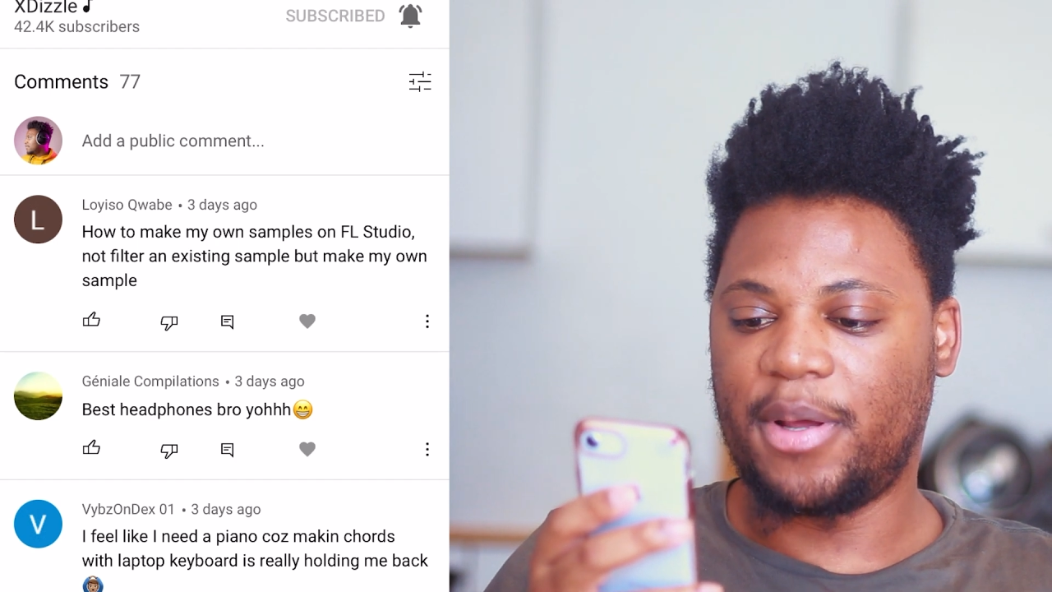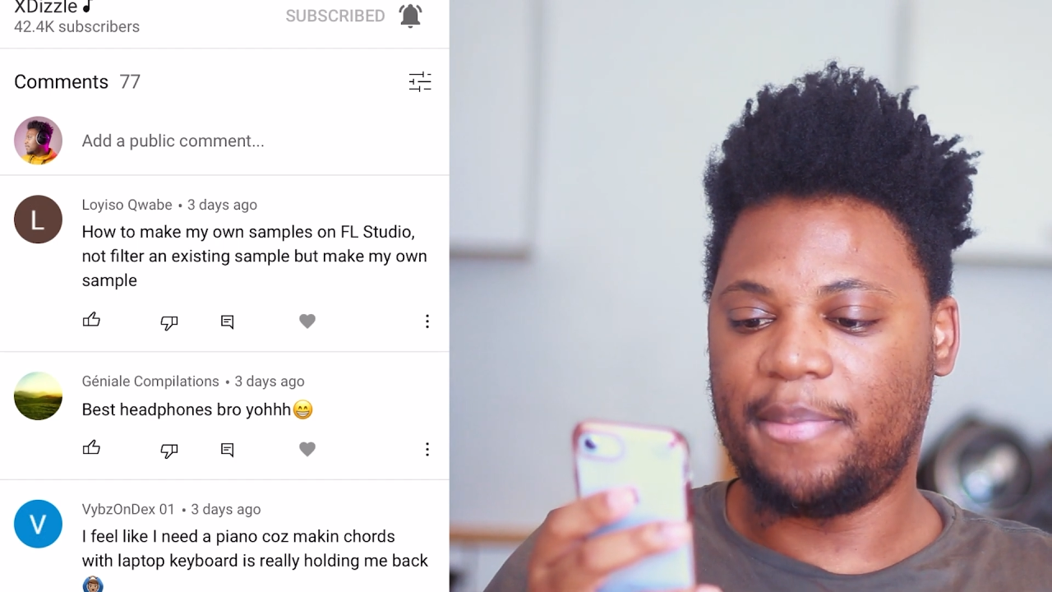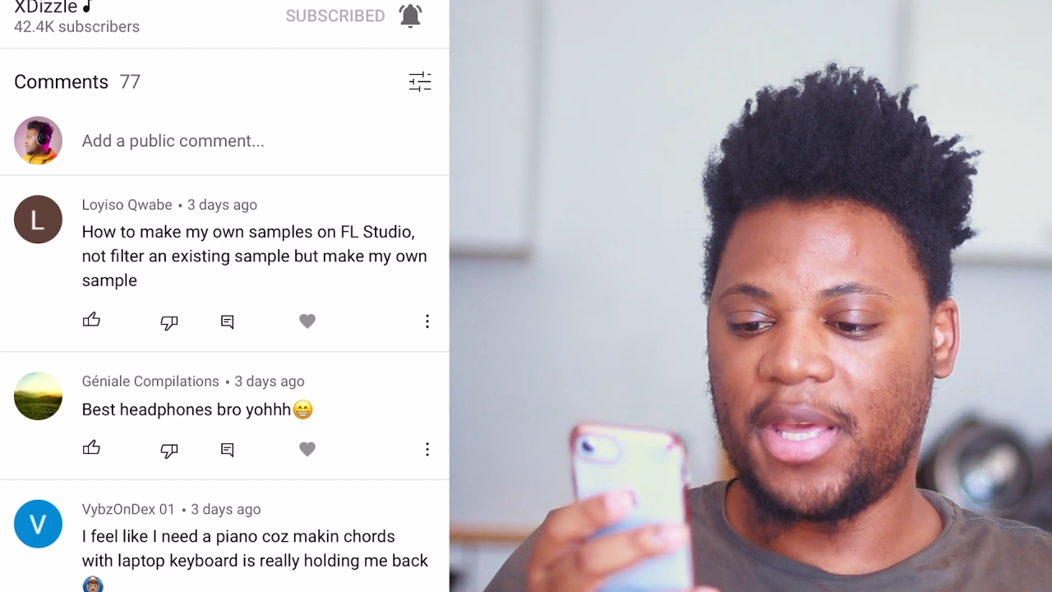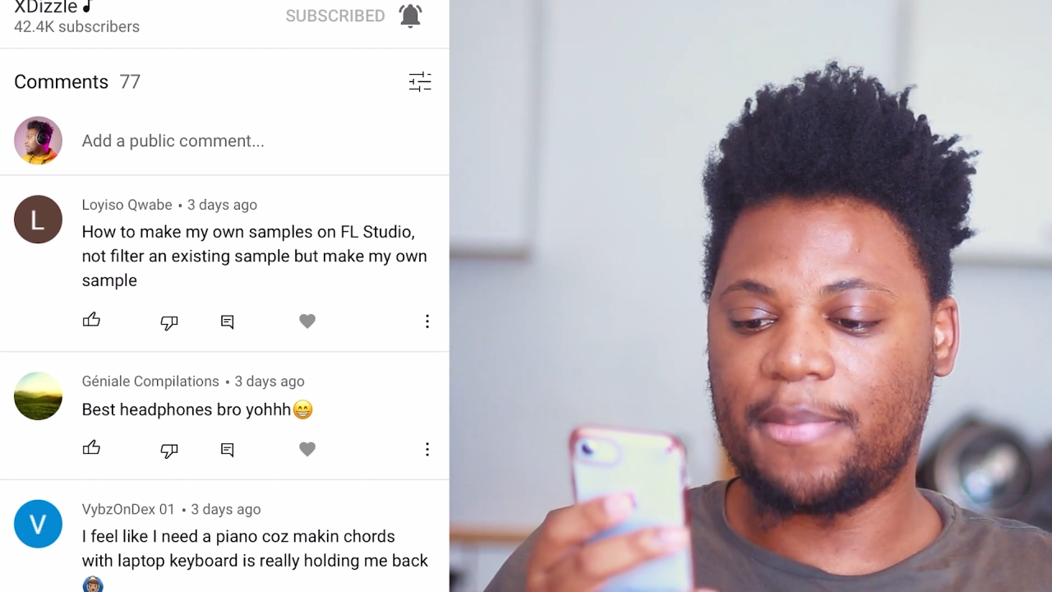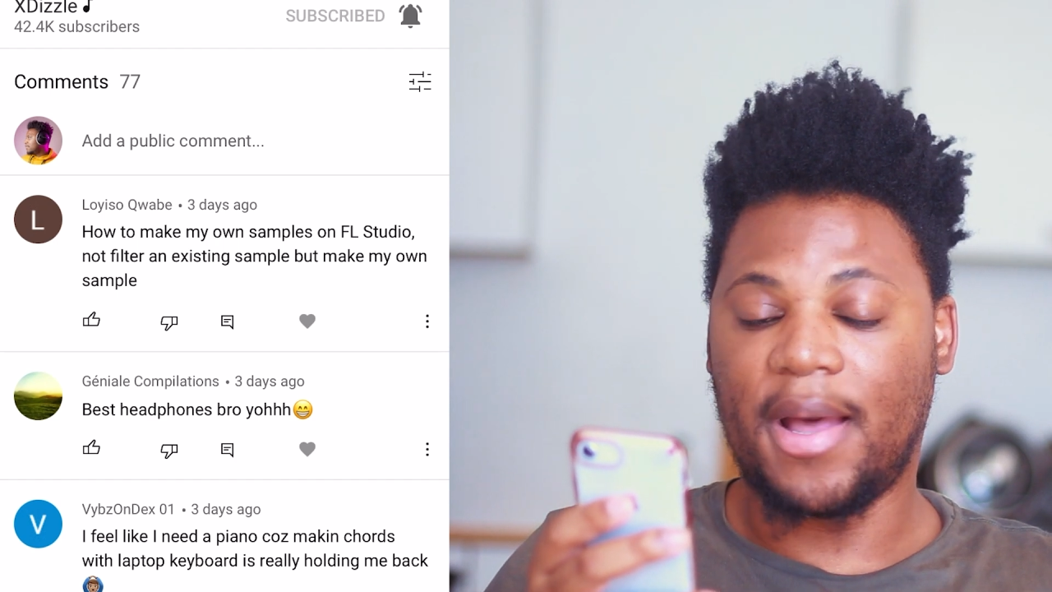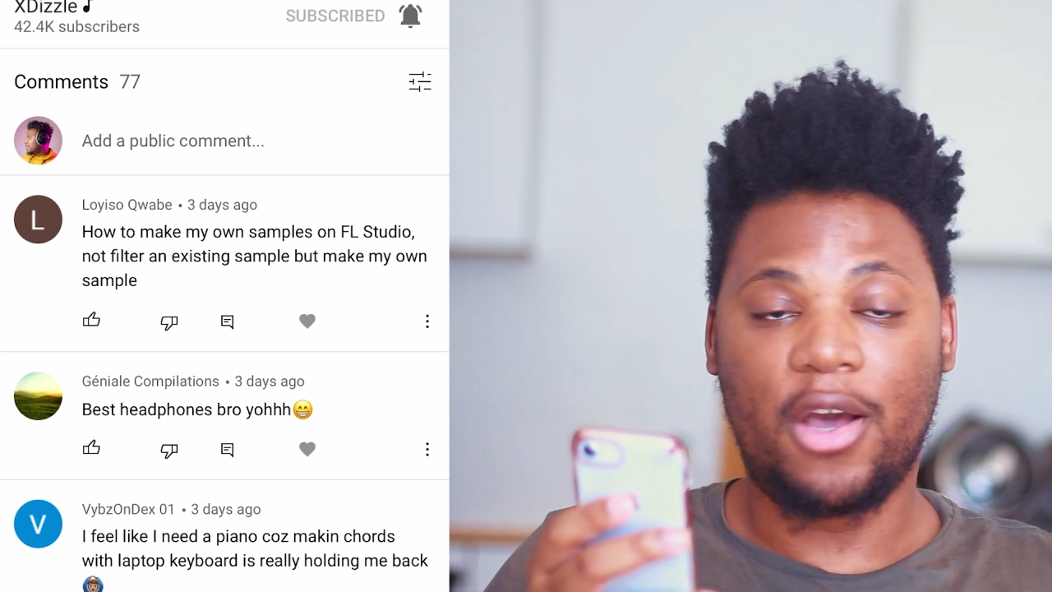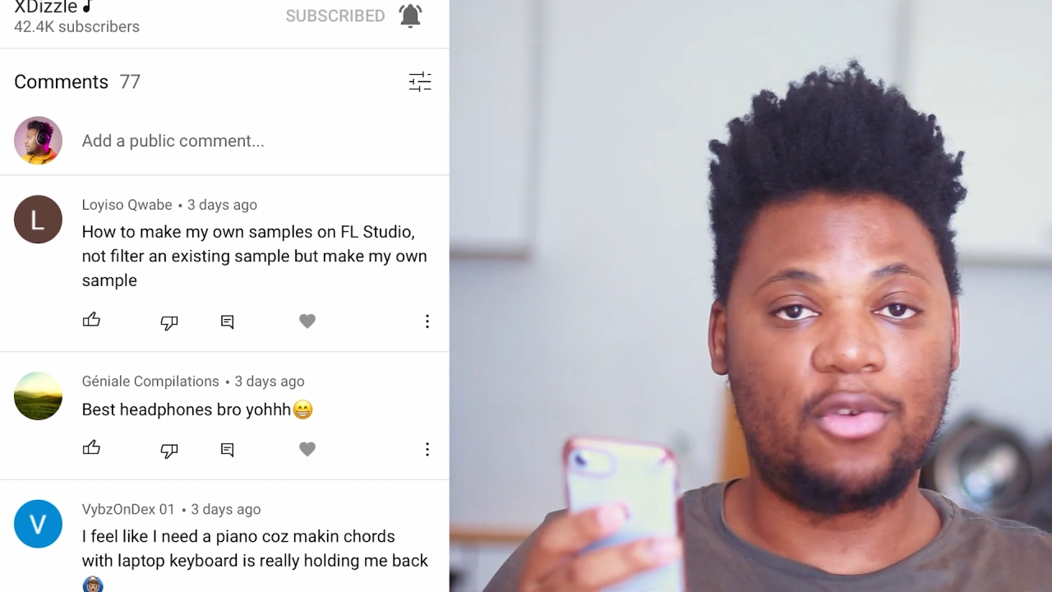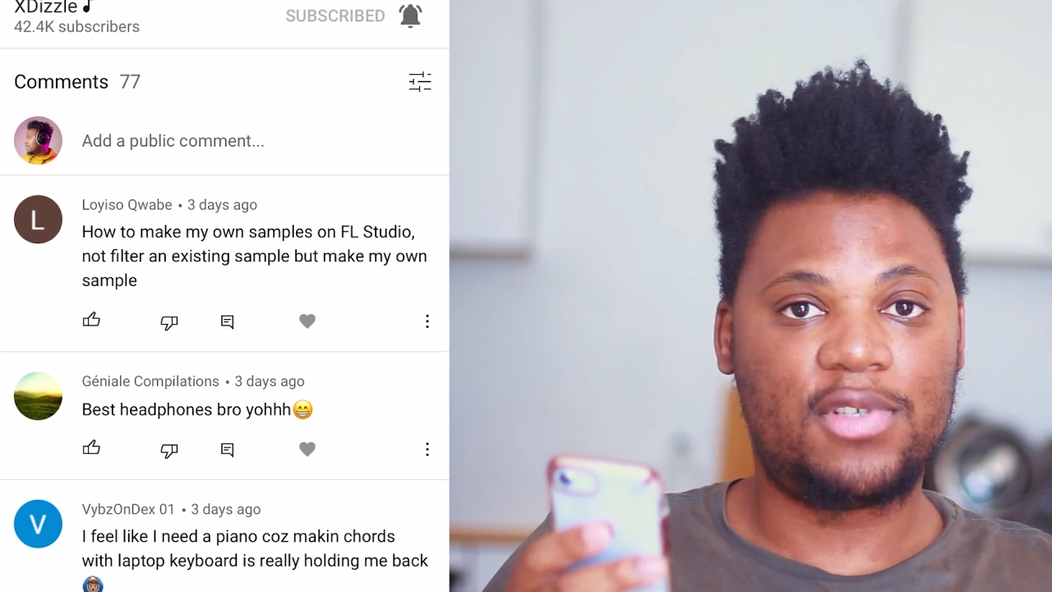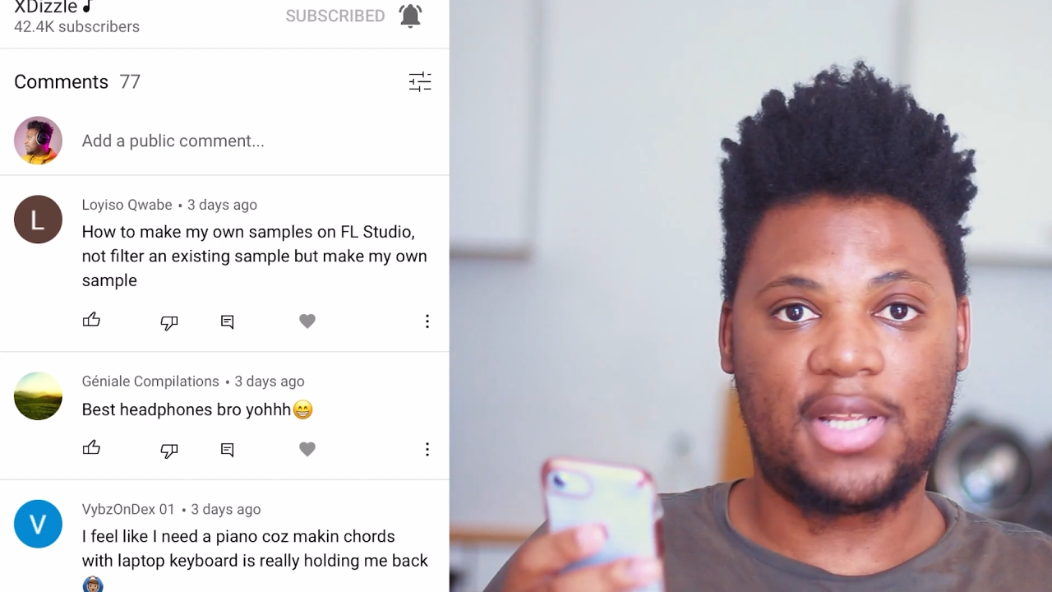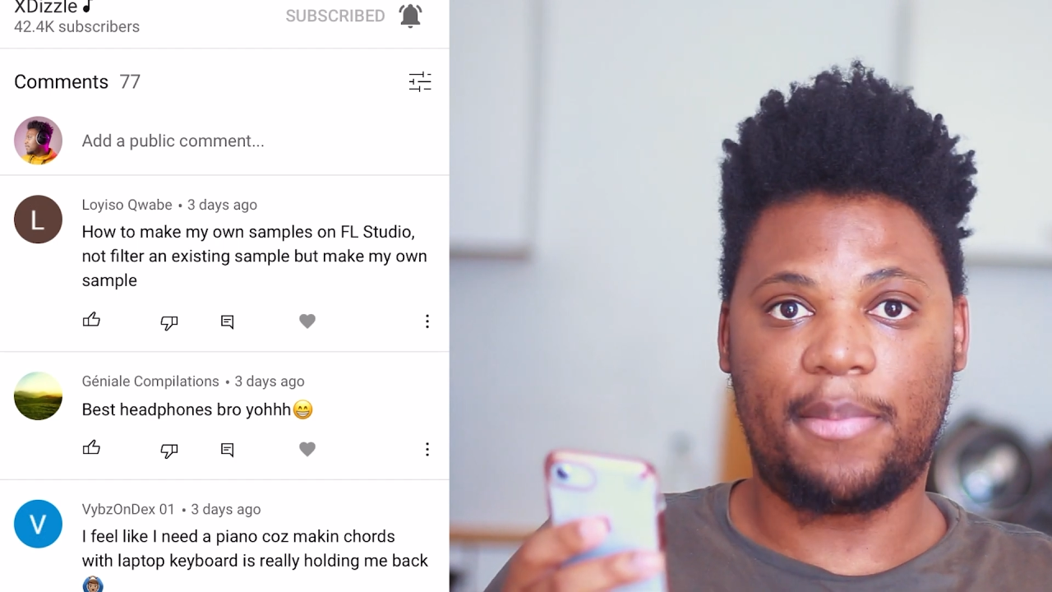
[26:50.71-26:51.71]
but make my
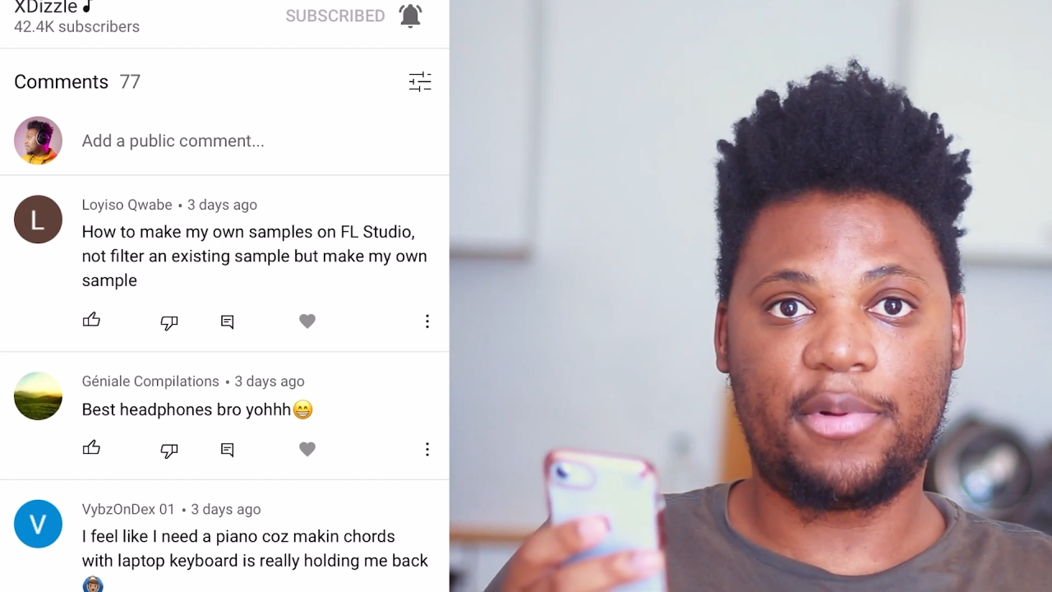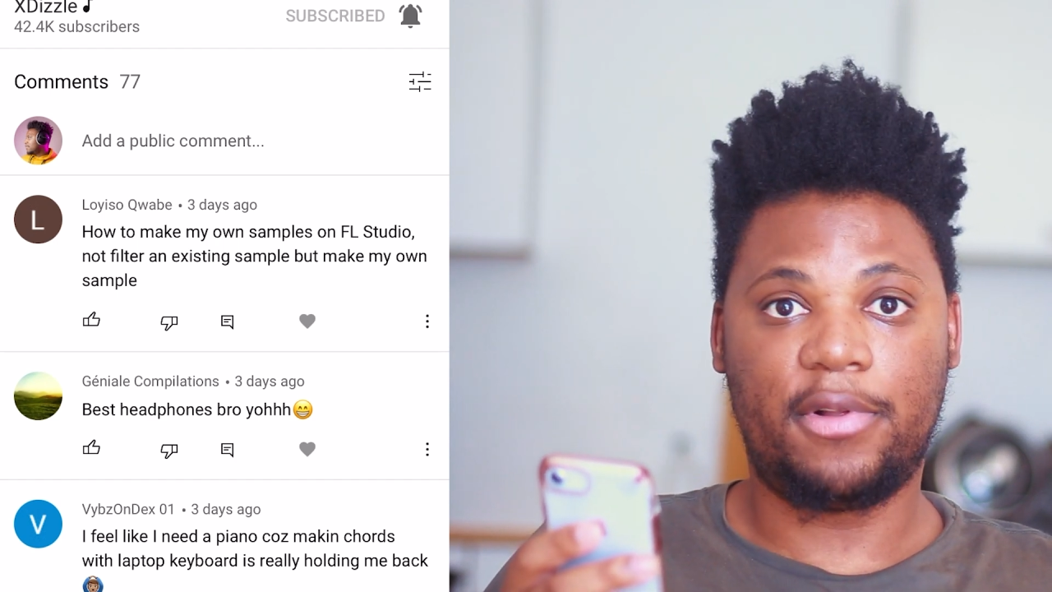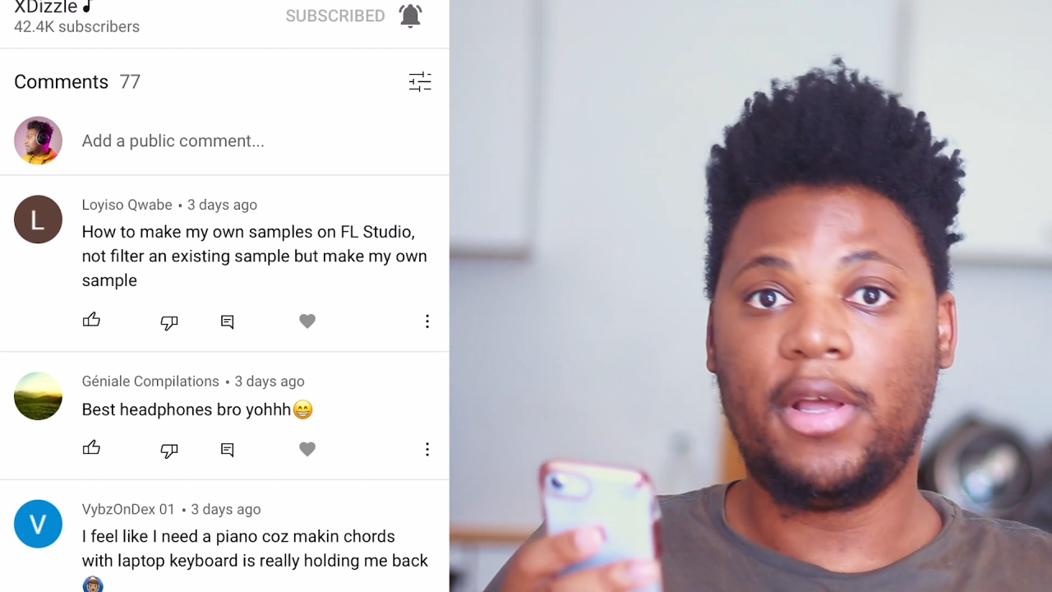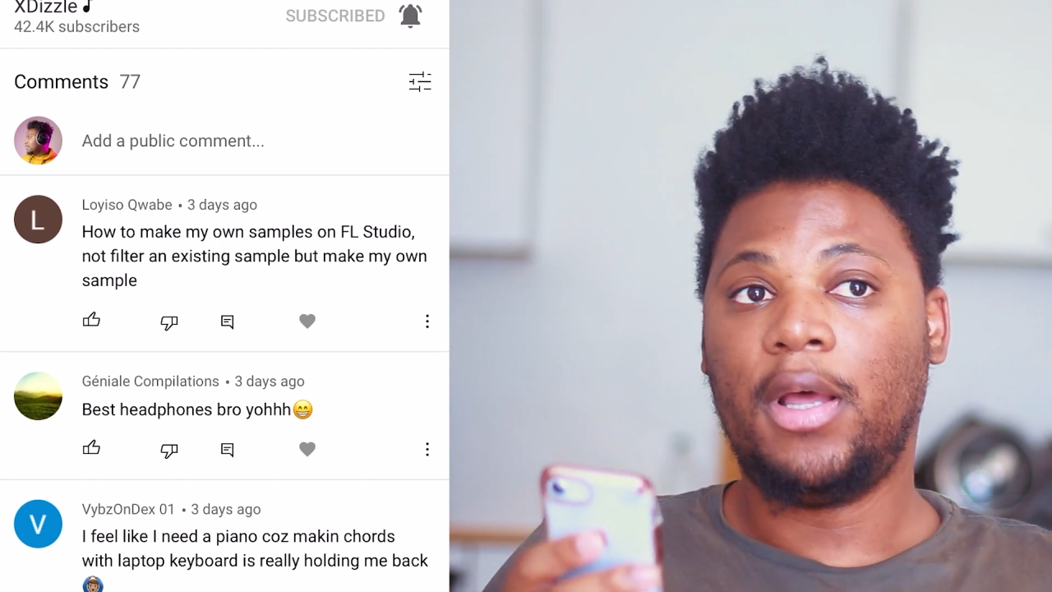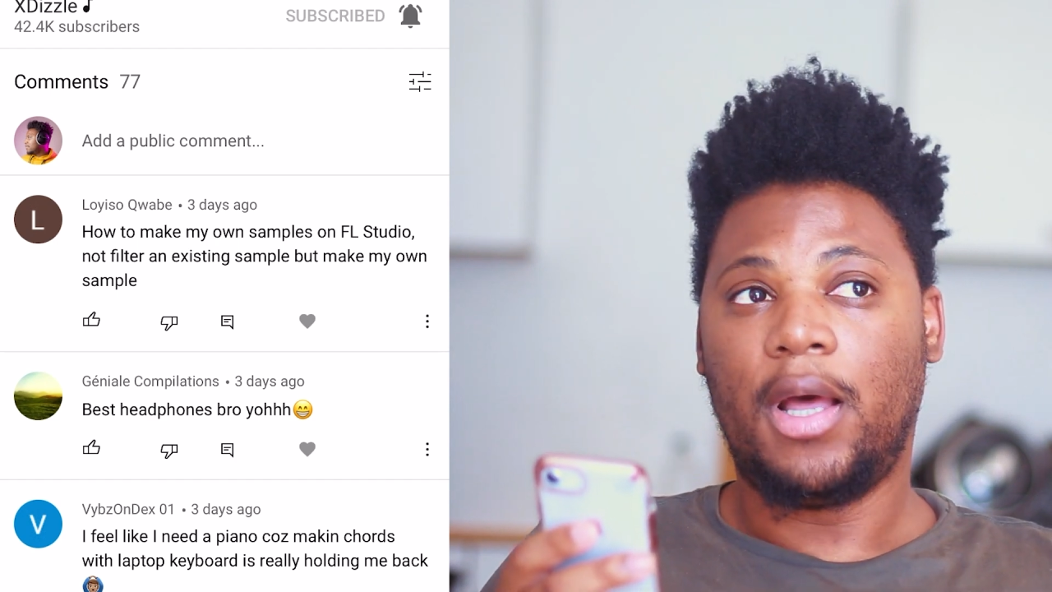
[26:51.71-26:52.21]
own sample.